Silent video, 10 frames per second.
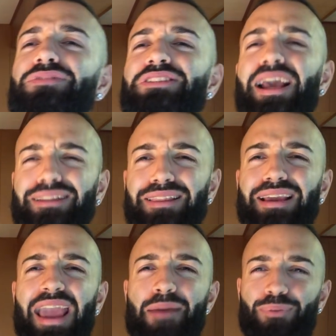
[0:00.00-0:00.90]
Stick to
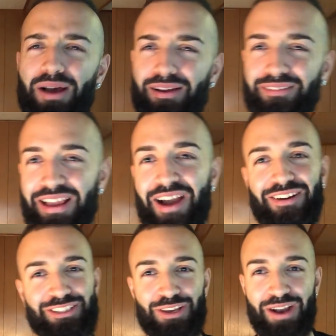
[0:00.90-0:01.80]
the game plan.
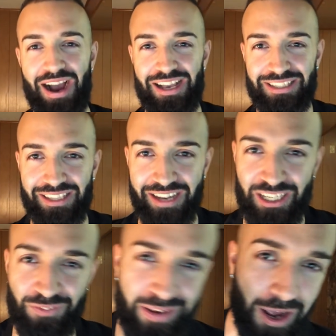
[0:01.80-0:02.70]
And I'll see you guys in the
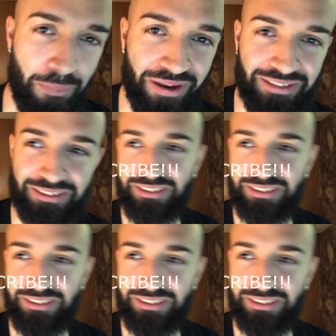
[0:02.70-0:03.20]
next video. Peace.